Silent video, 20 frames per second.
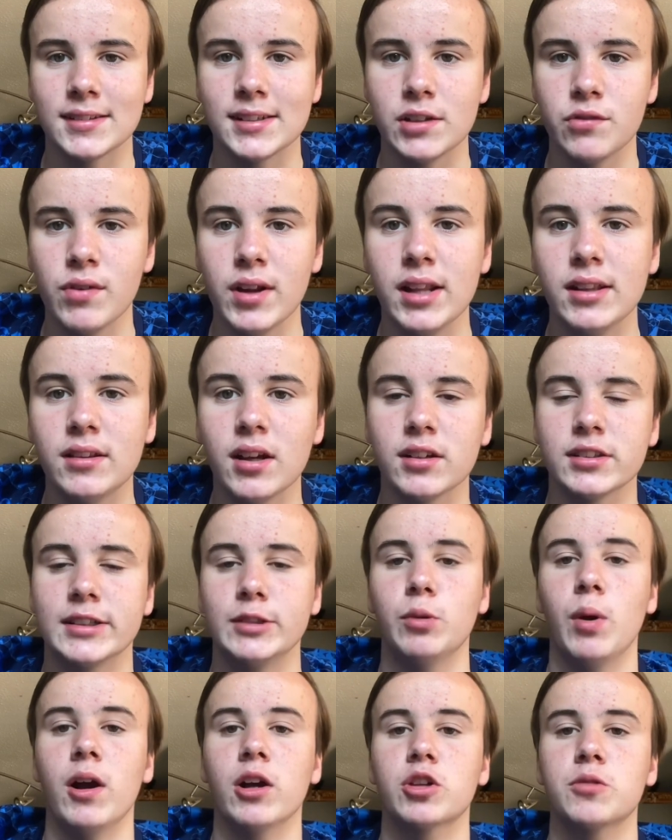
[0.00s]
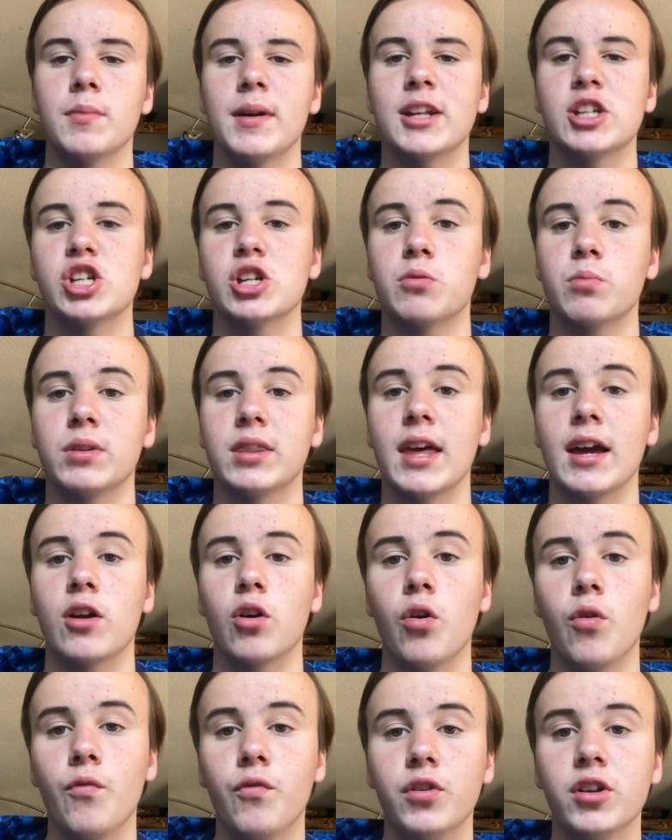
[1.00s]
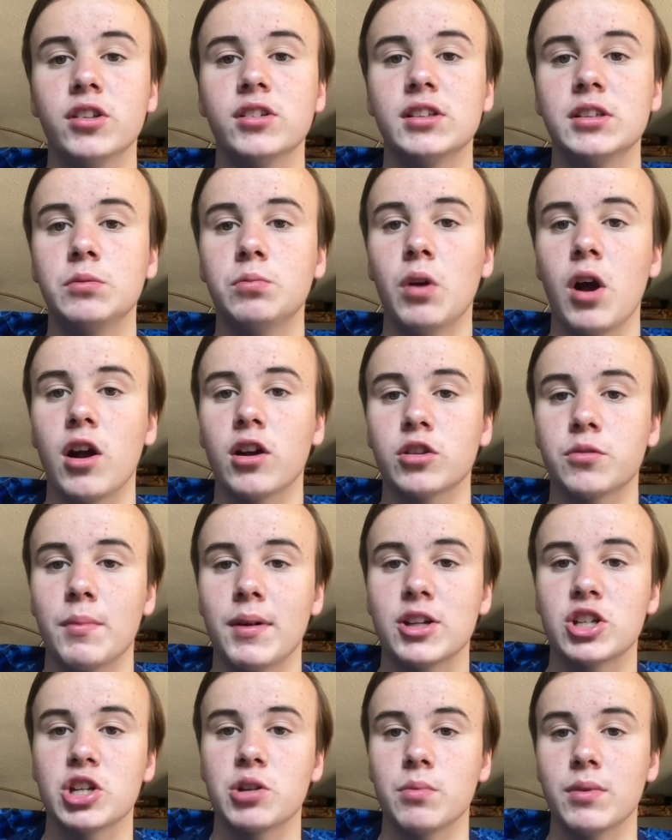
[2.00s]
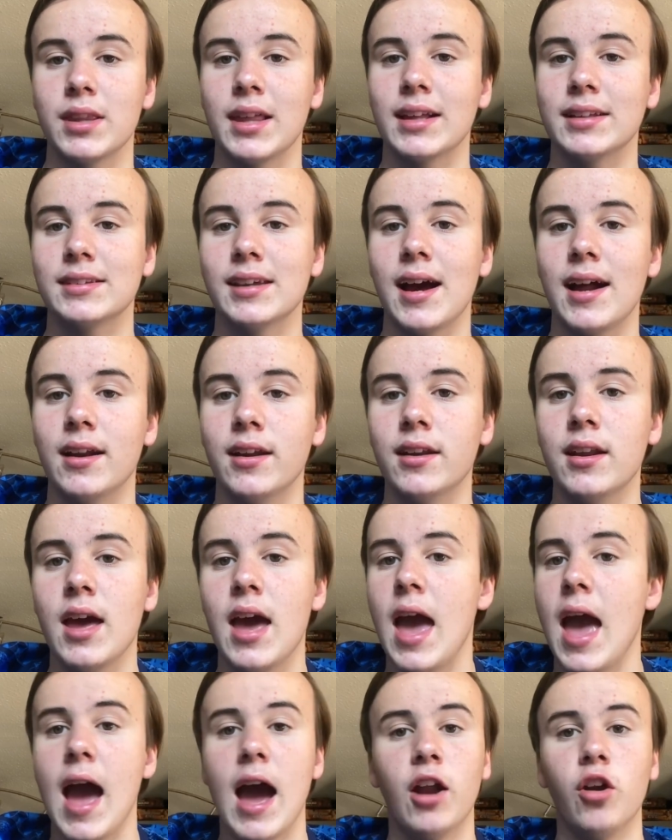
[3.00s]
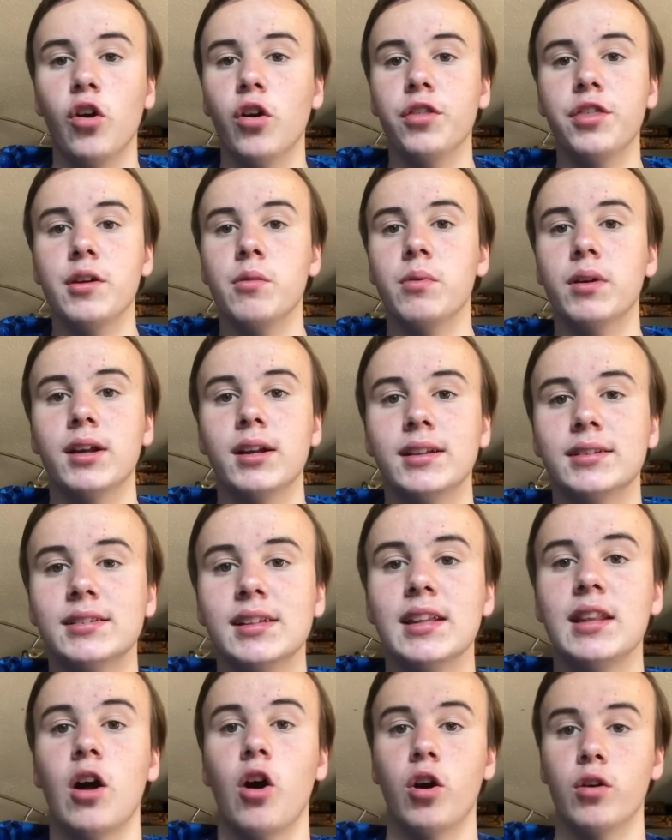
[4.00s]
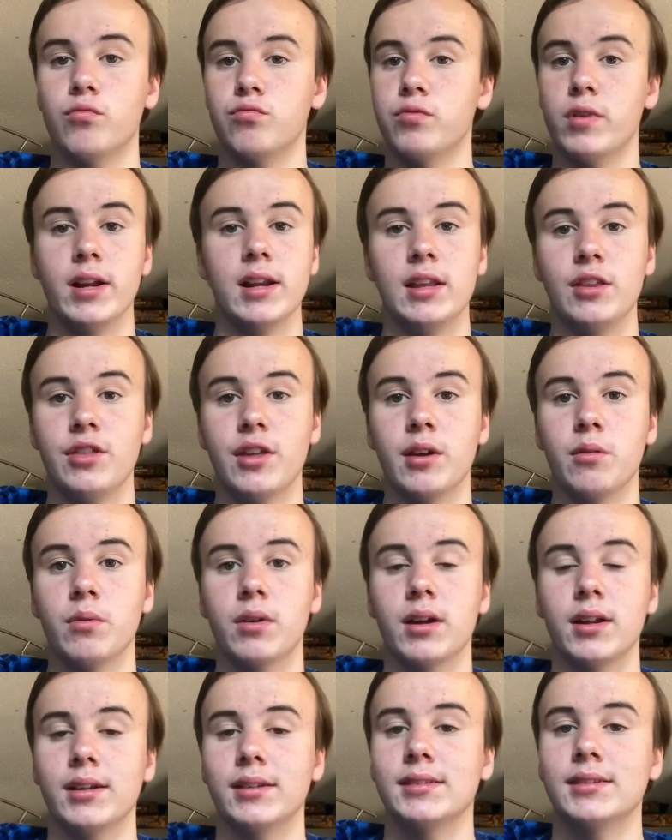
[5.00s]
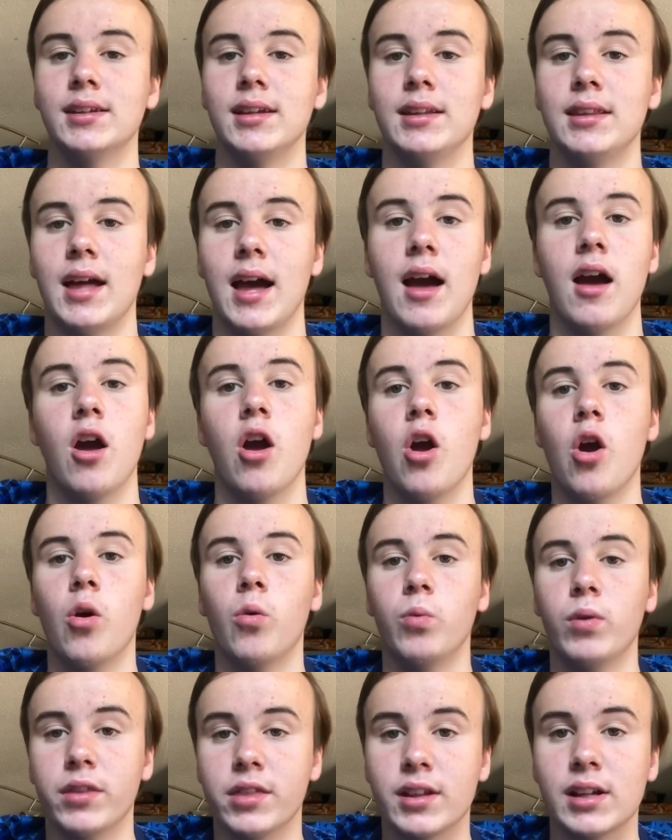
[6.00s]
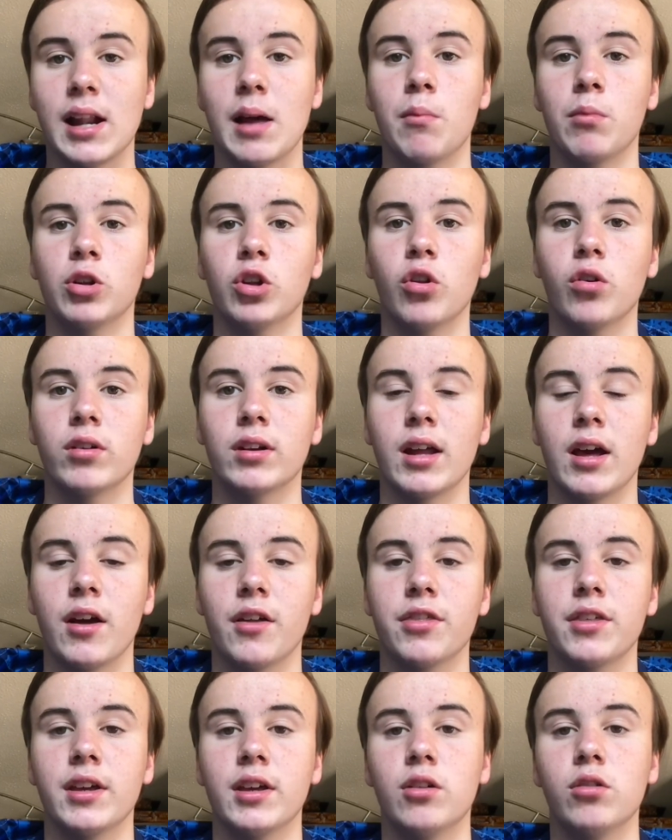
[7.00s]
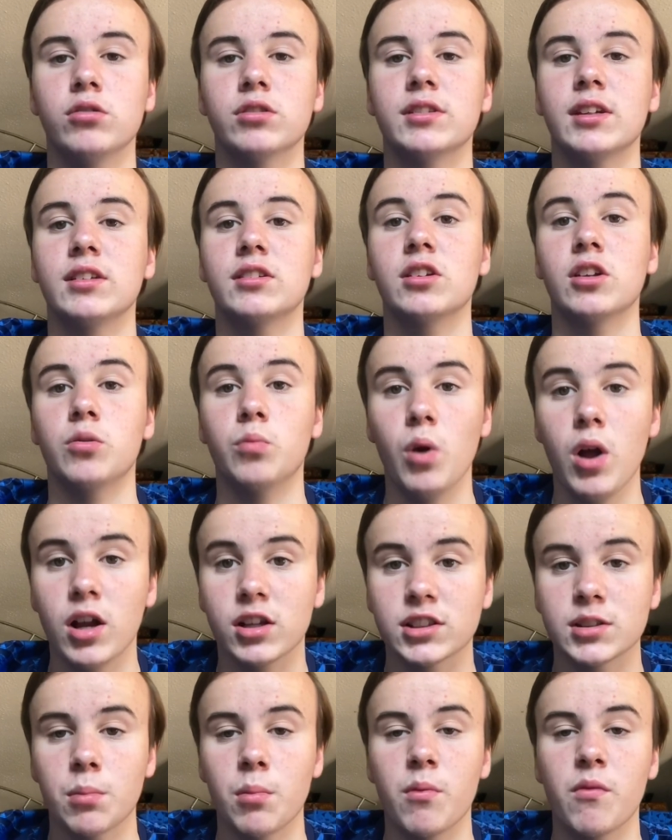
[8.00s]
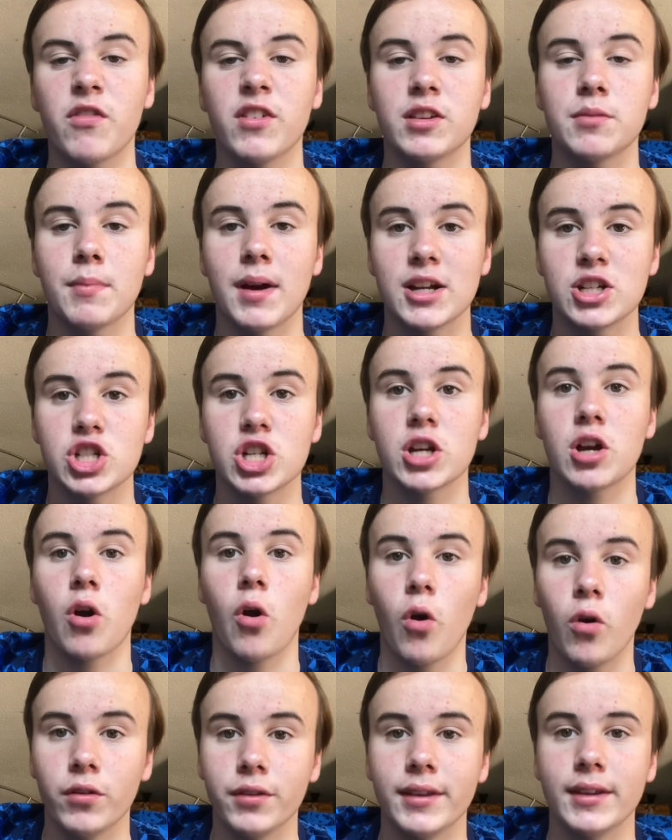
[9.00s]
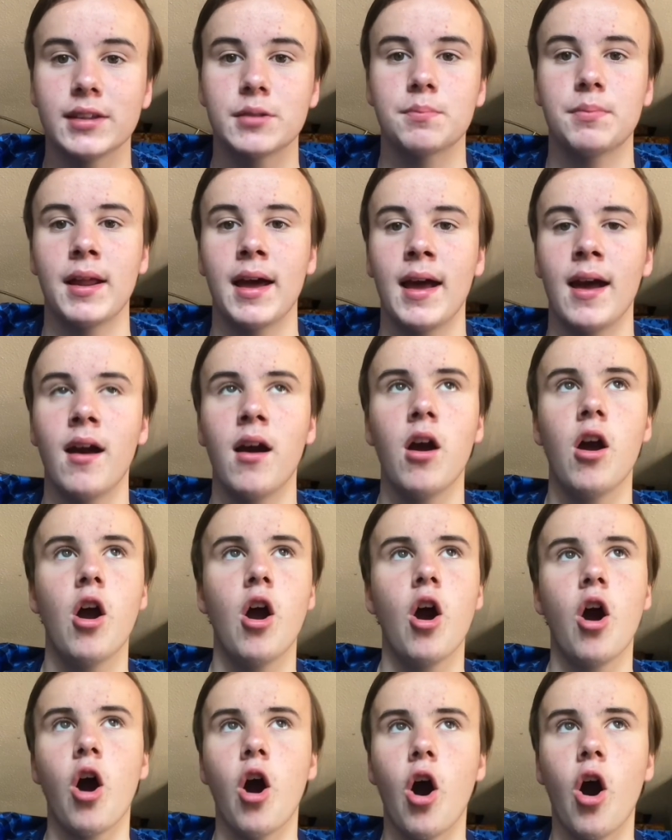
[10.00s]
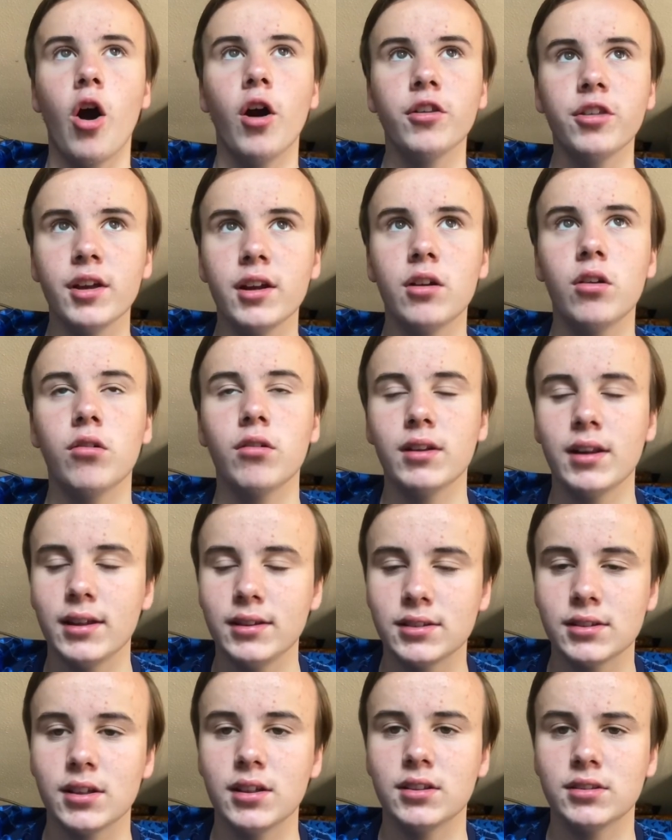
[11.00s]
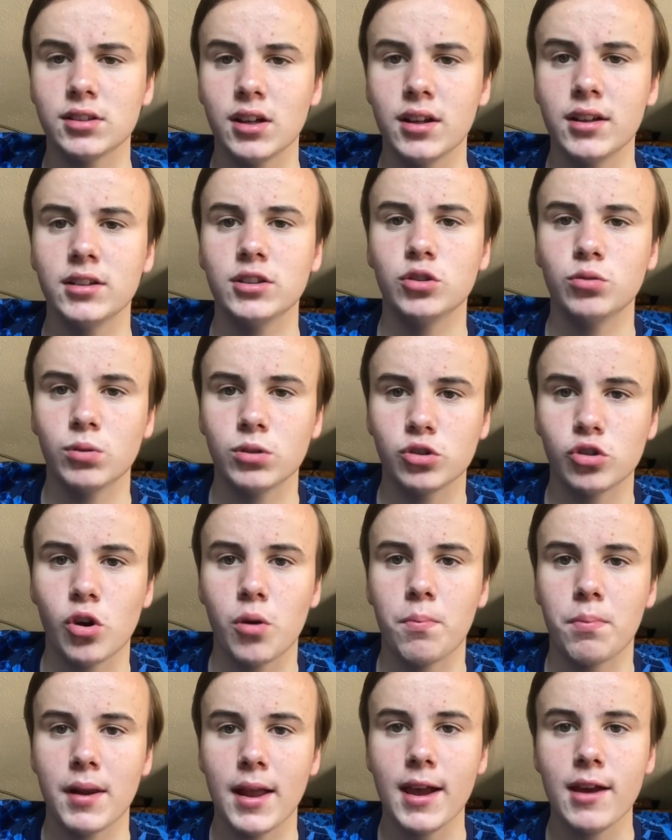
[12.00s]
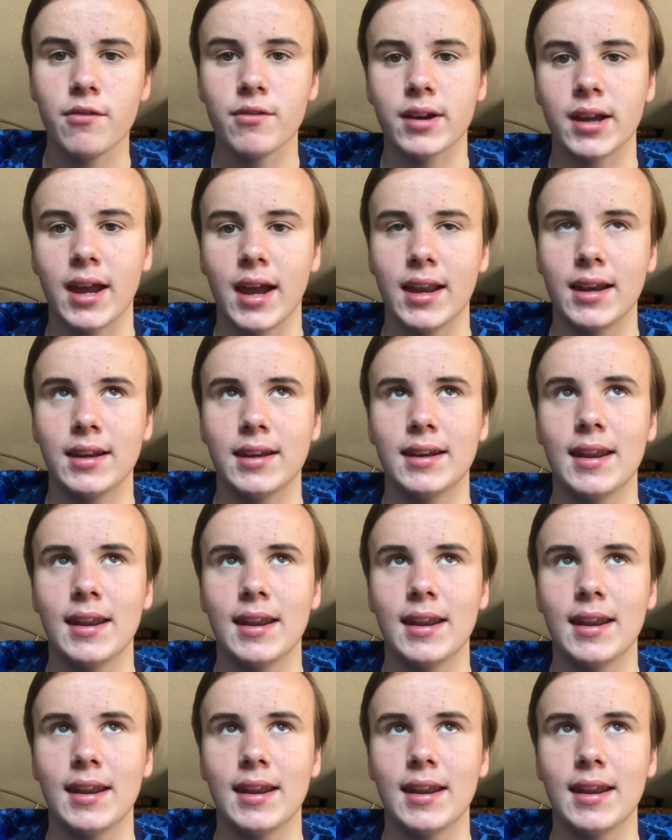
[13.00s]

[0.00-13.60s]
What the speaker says: He really does. He works magic with their confidence. He works magic with their talent. And I think we're going to see that. I really think we're going to see that with Clement Lenglet. I think Conte's going to work some of his magic on this player. I think Lenglet's going to turn into a top player again.